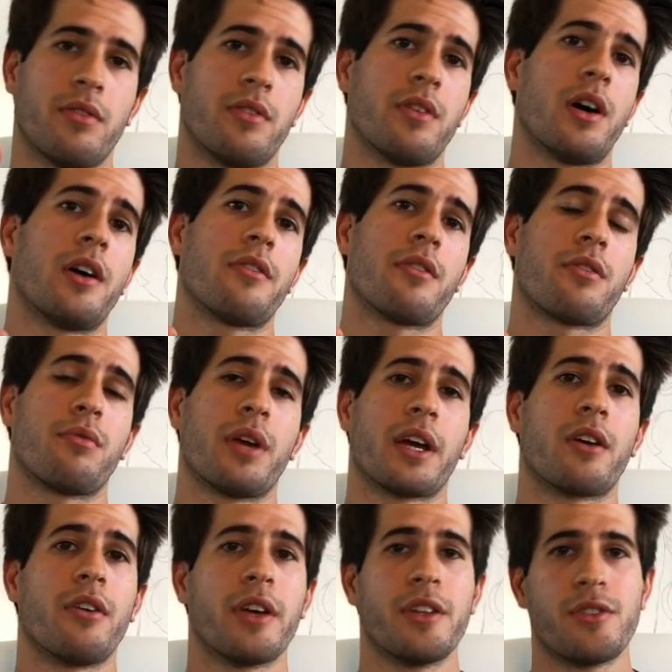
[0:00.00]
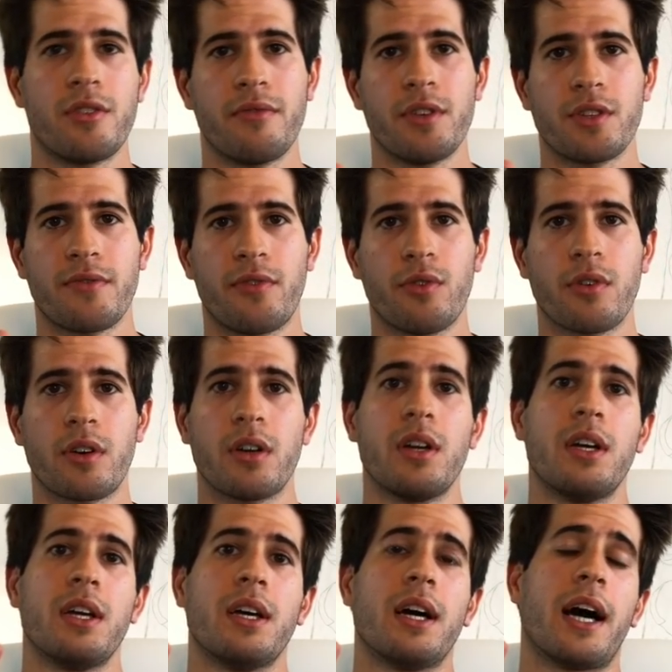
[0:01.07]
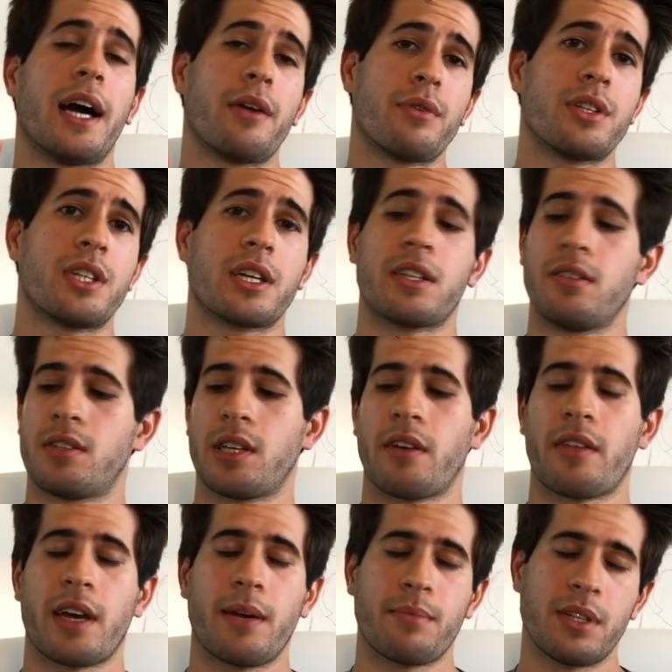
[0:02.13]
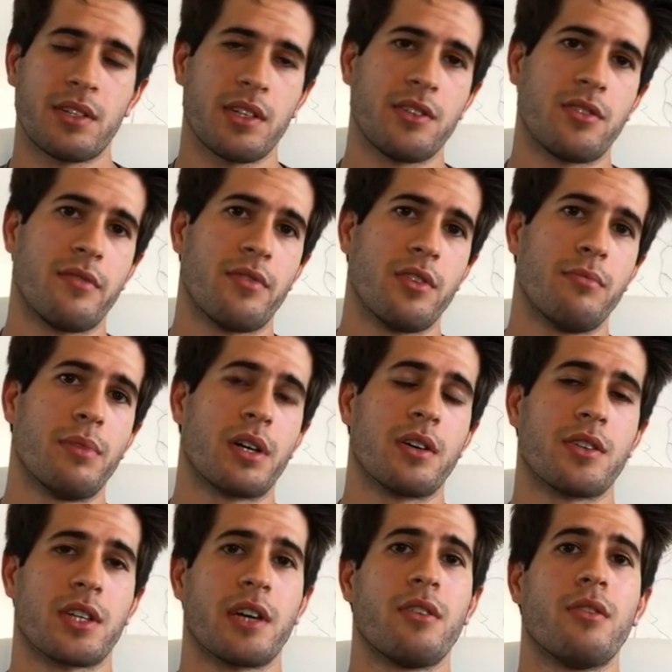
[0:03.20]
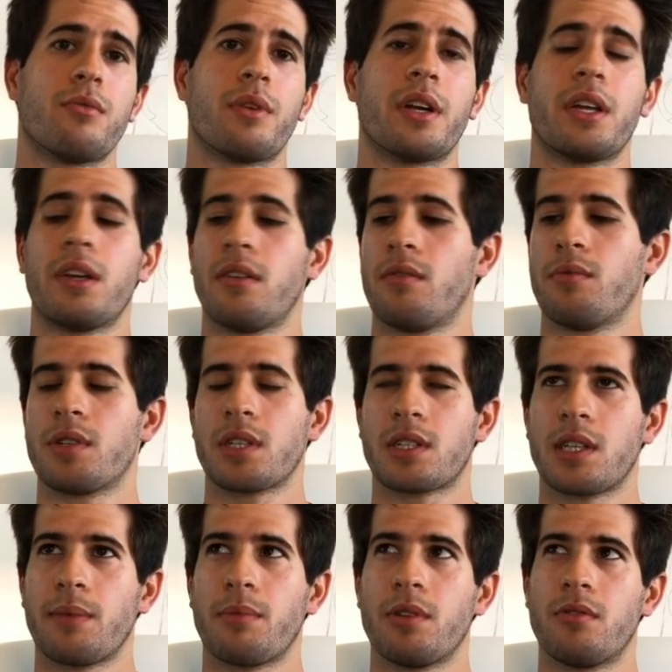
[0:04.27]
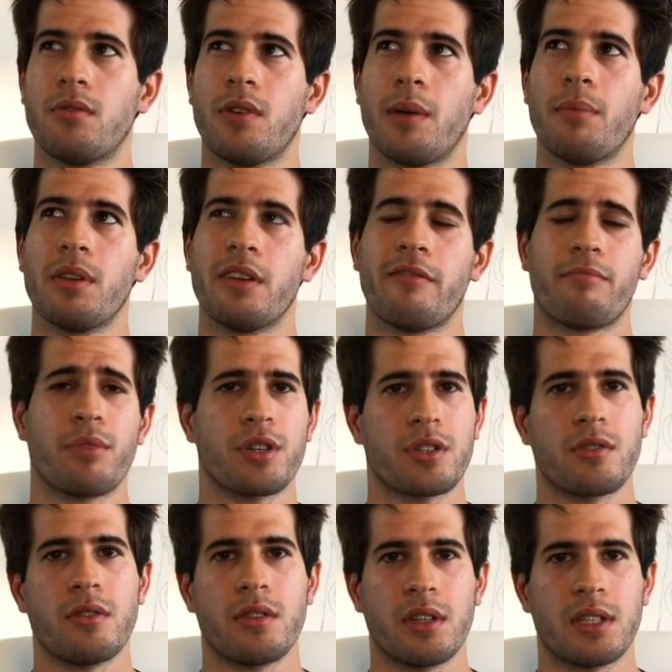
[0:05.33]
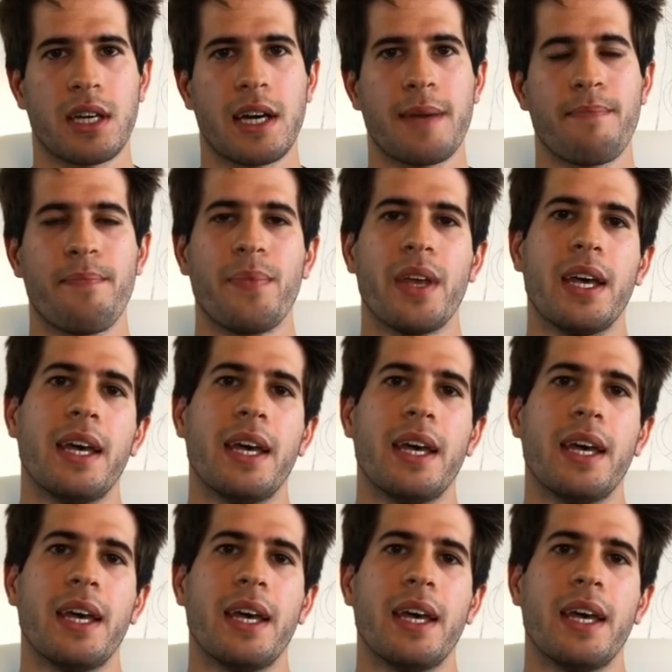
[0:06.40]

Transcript: The other three I got interviews for. I rejected Southampton's interview because I already was accepted to, I believe, Bristol at the time.